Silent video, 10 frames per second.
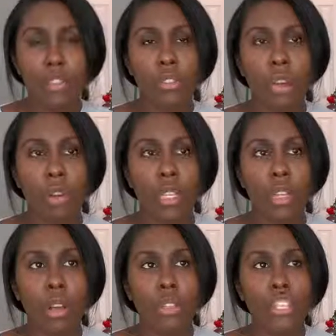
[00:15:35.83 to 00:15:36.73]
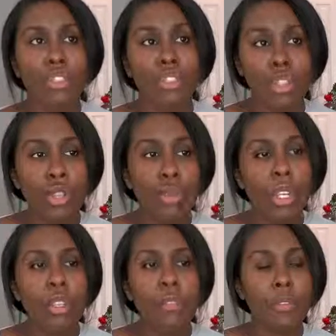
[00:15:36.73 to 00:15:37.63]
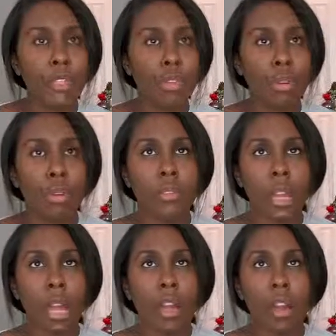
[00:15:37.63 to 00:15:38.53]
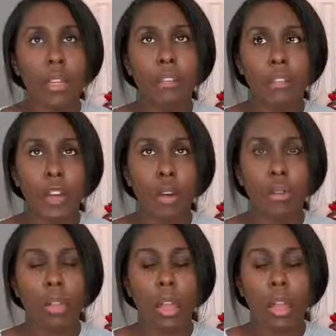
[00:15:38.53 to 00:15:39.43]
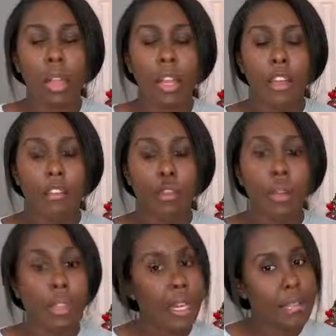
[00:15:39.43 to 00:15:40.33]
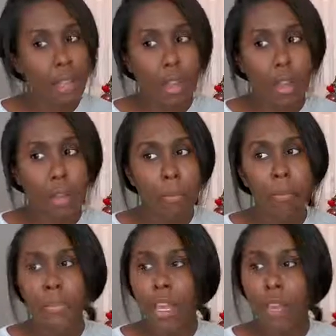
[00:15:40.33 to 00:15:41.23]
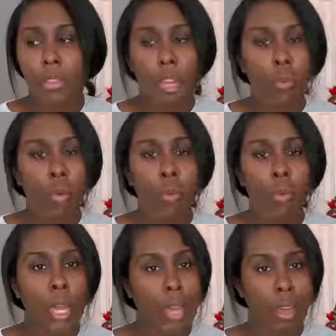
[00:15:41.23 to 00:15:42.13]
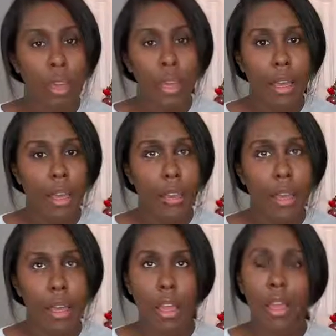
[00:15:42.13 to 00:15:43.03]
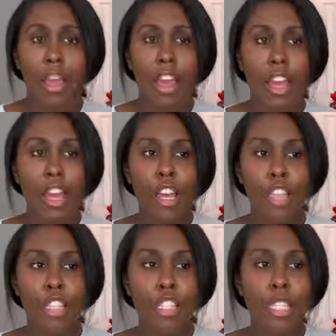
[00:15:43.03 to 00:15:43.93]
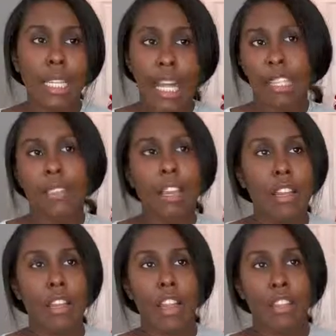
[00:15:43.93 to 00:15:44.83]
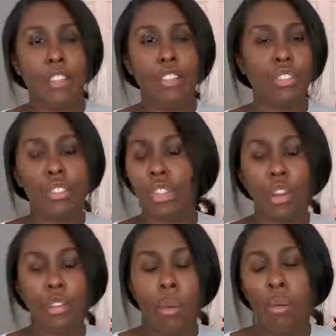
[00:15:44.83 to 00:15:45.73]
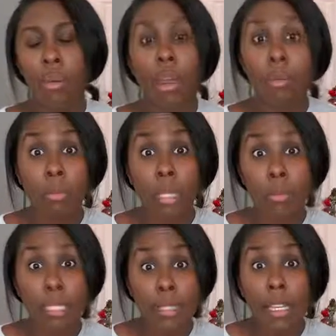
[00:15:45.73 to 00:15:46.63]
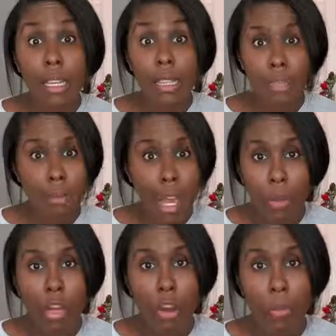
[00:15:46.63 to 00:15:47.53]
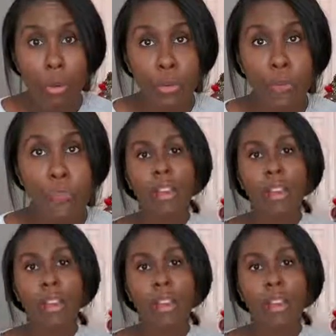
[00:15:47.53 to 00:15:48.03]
So, you know, these two individuals, I kind of felt like for that time, they were way ahead. And in today's day and age, you know, they would probably be seen as a power couple.